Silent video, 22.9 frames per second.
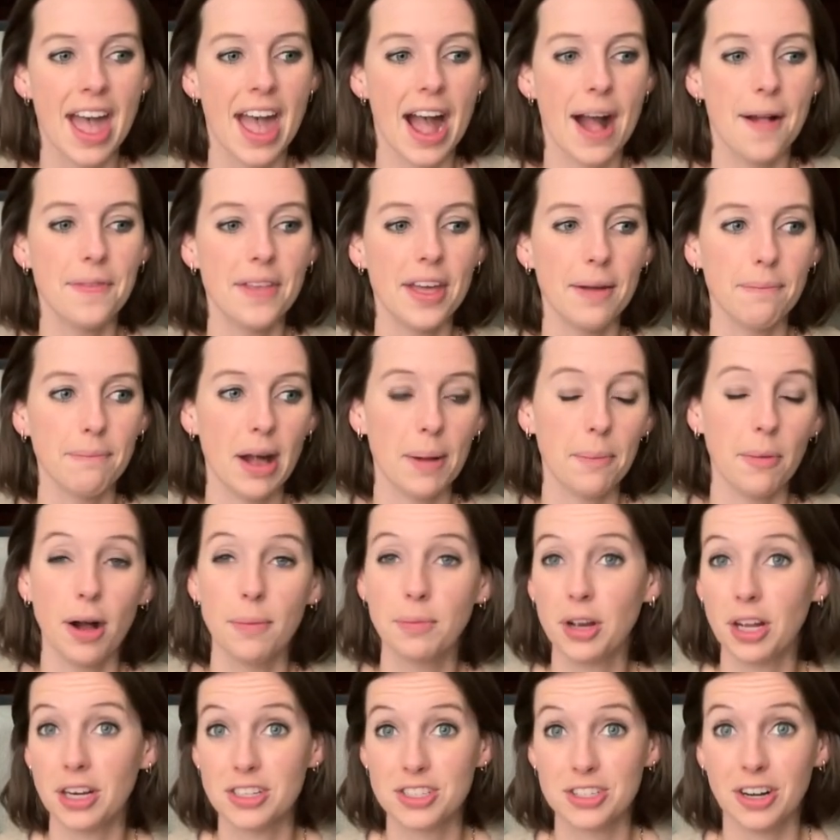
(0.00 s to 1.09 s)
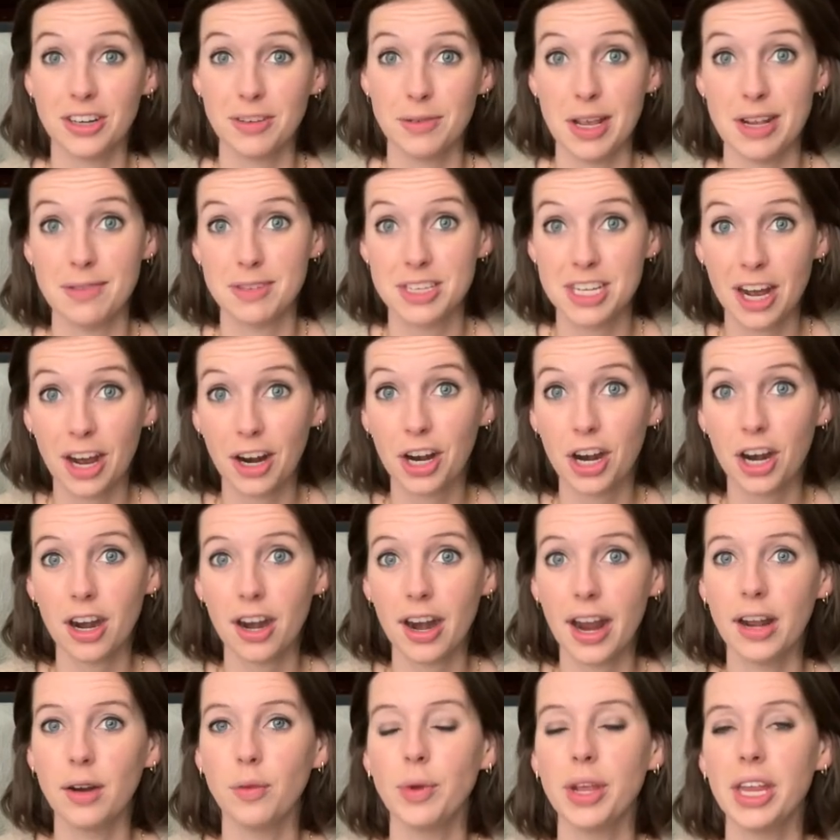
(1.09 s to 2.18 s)
And then my mom got a dog named Tucker,
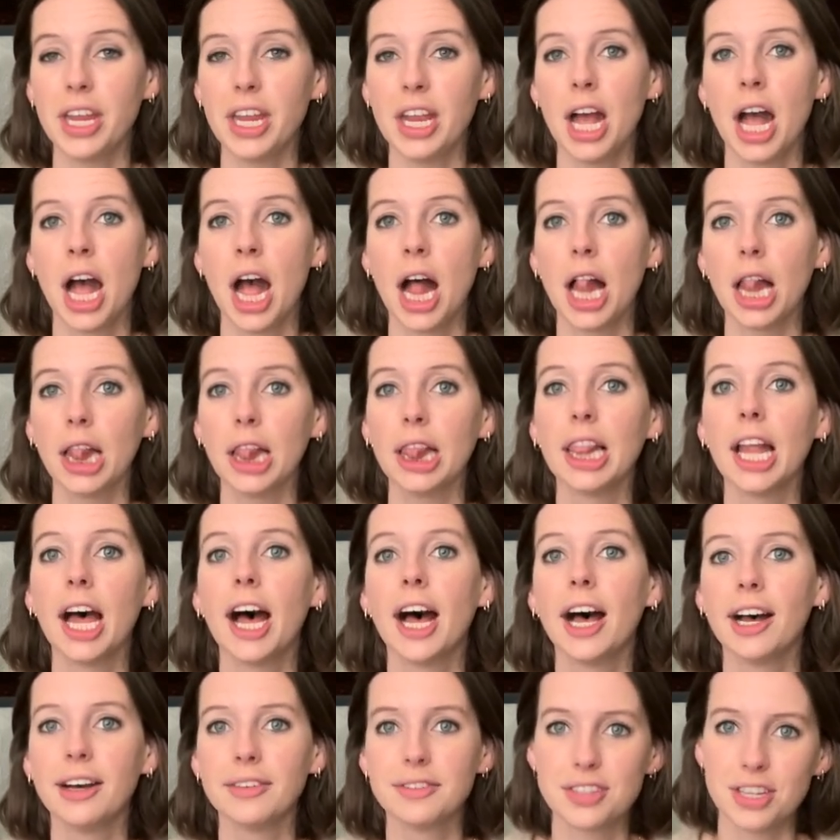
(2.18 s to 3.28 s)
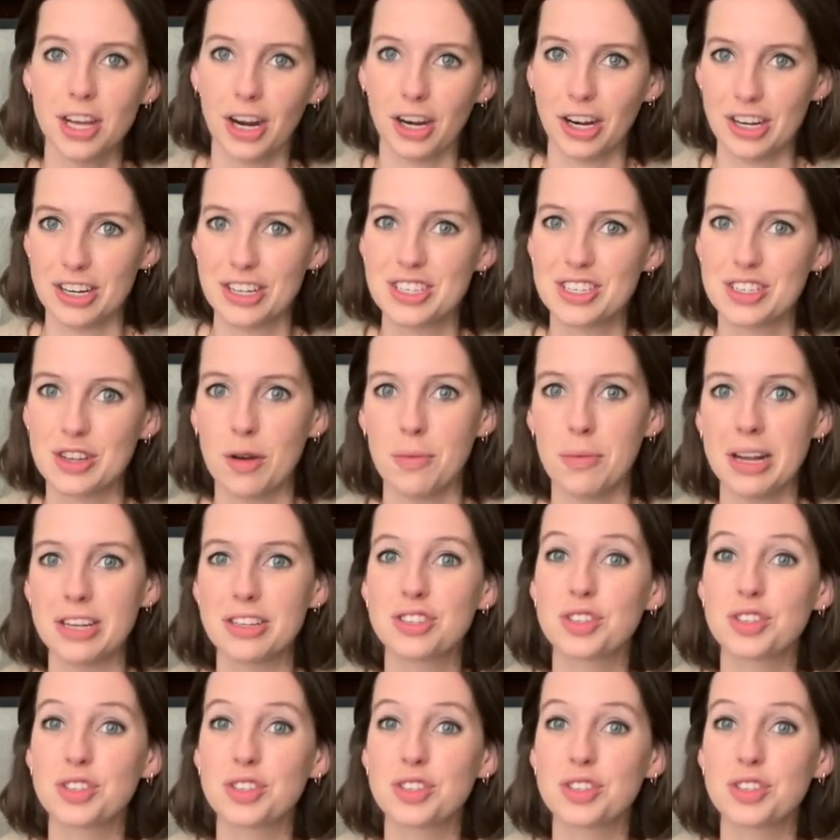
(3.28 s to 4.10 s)
and we love Tucker so much.